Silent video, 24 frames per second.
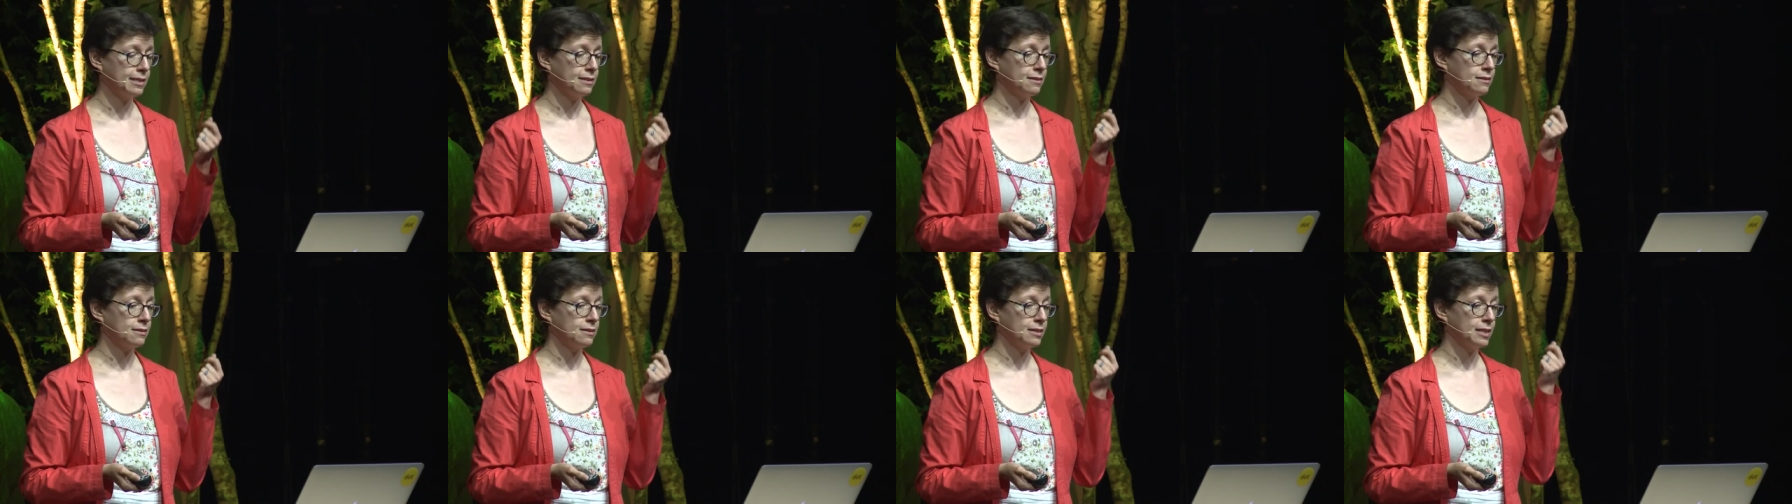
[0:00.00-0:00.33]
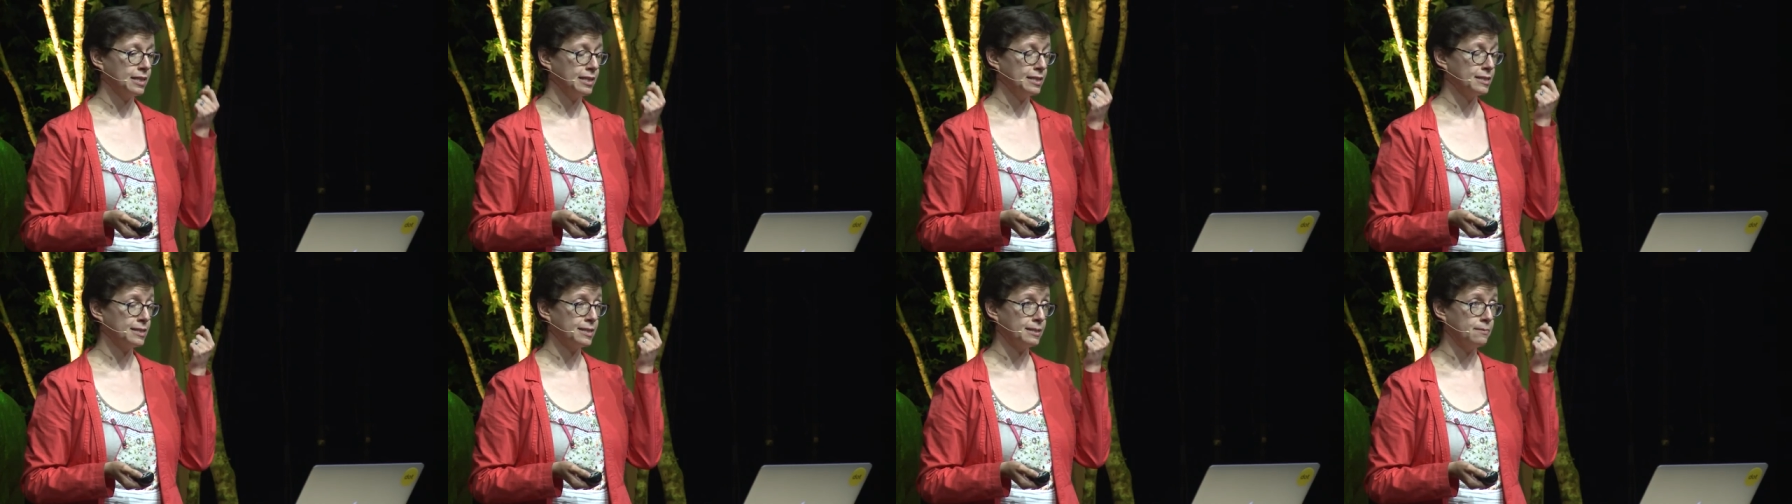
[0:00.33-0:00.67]
it
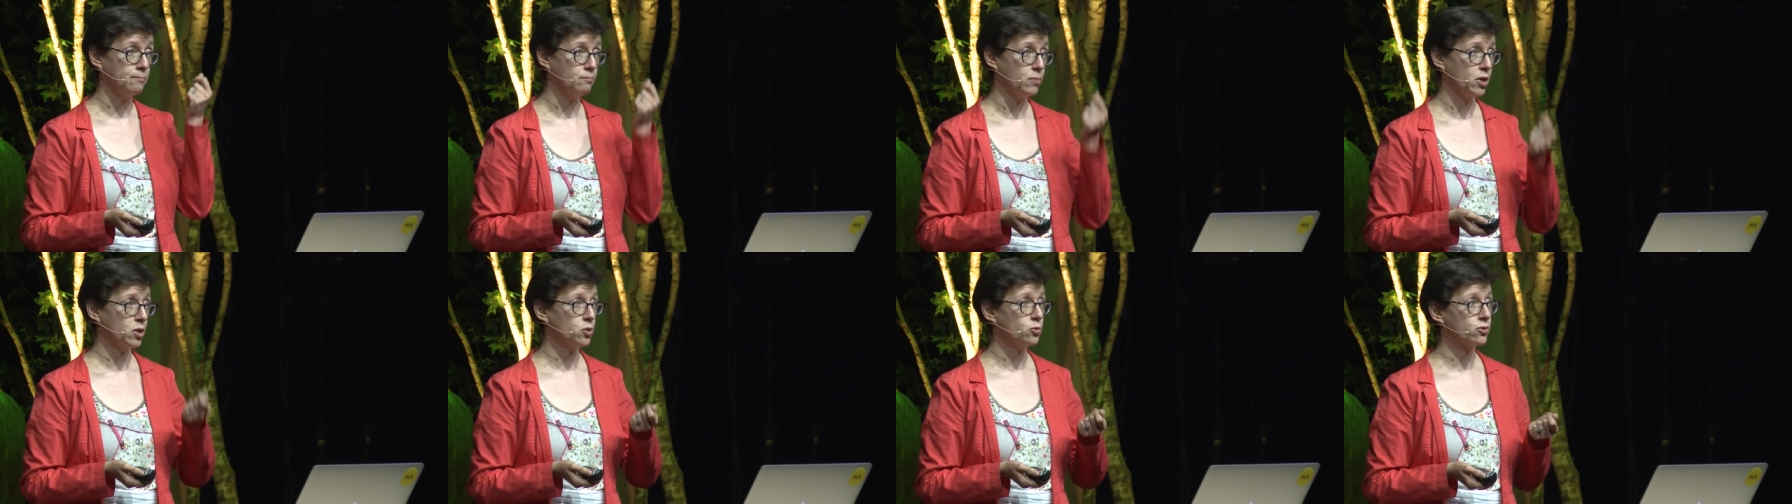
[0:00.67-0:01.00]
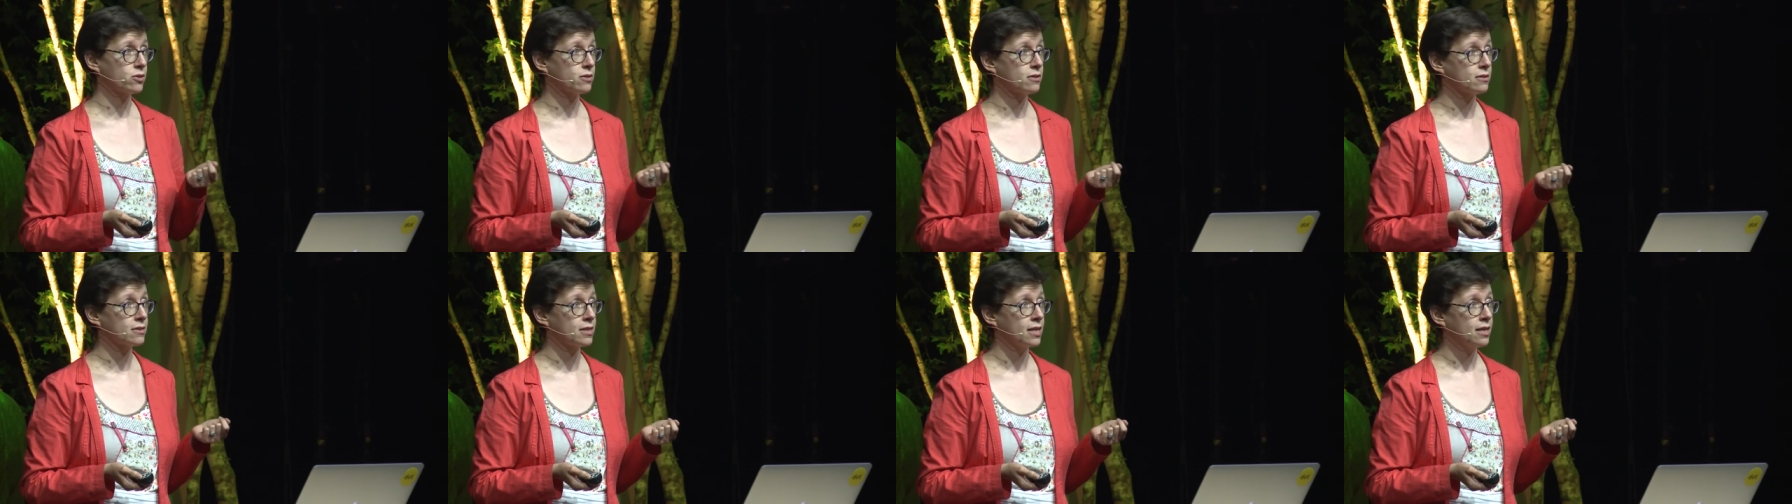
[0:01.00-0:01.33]

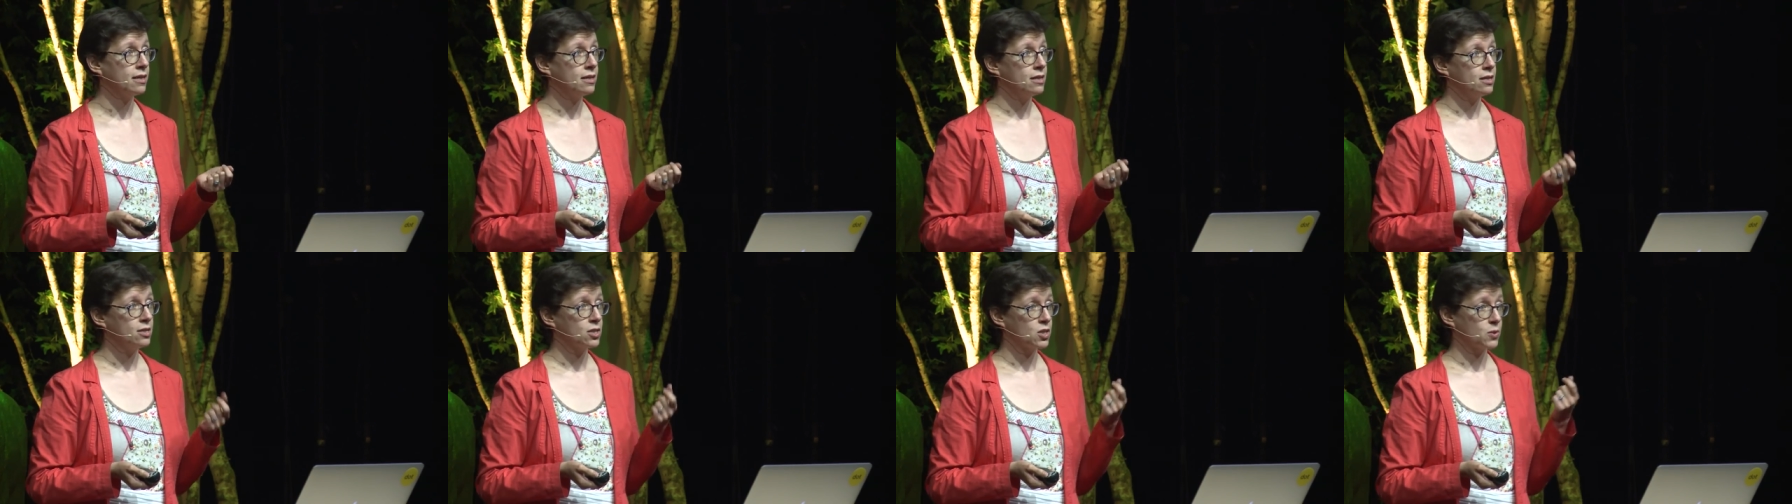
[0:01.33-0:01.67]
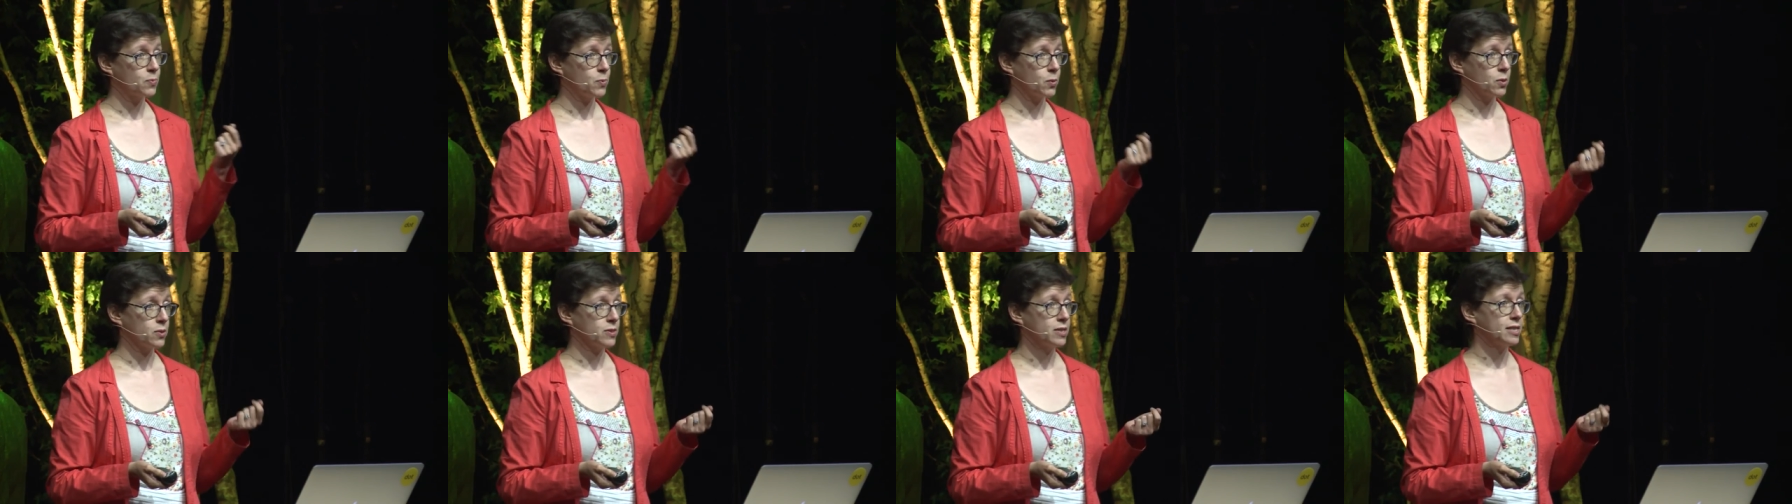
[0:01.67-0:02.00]
imposes
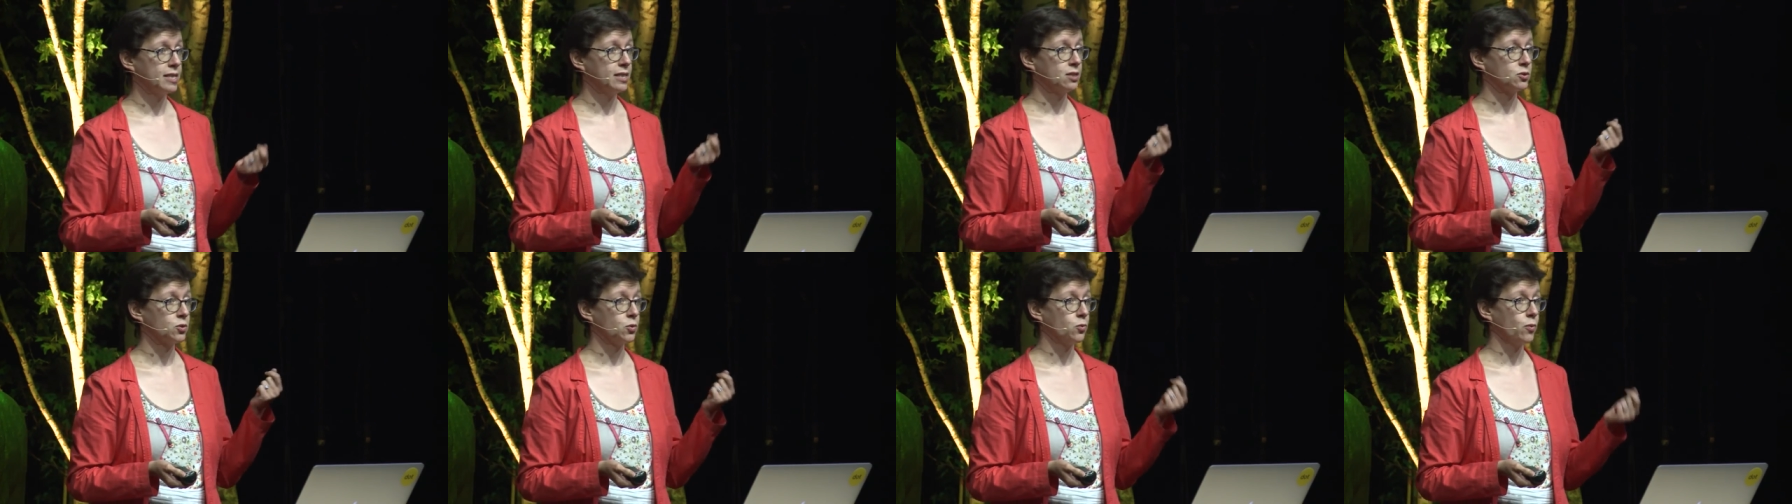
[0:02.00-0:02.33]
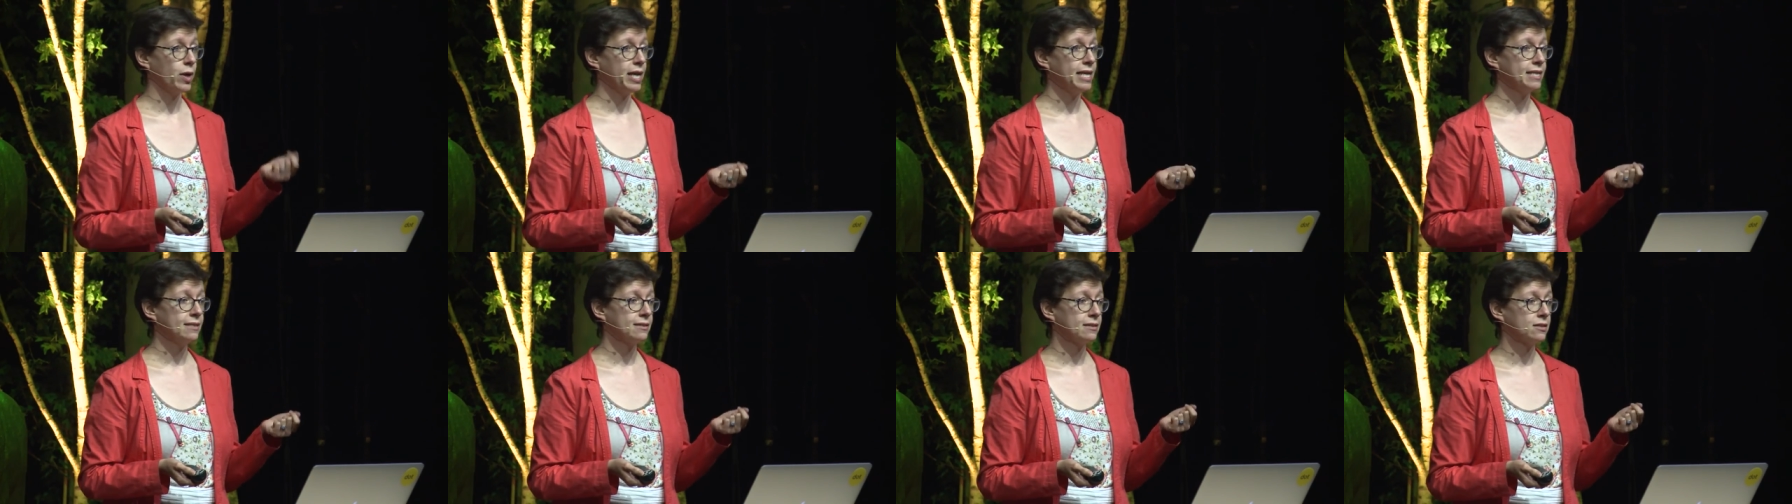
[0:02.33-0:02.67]
sparsity on the
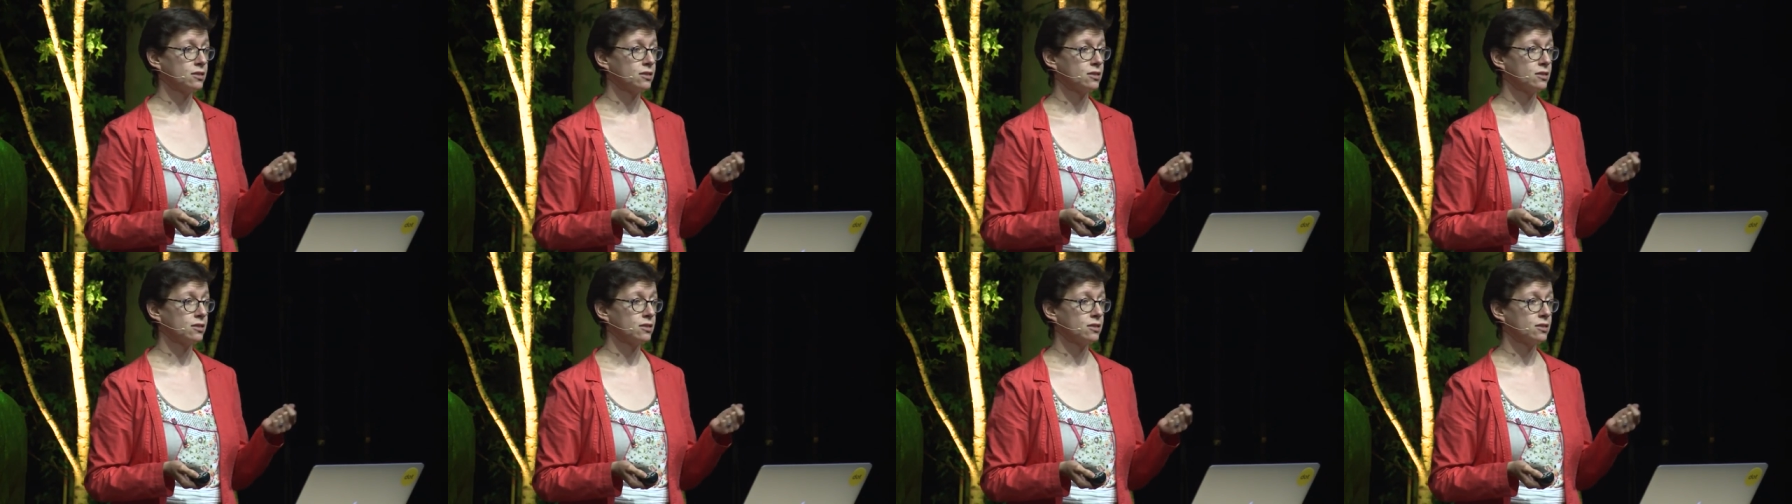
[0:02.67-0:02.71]
weights.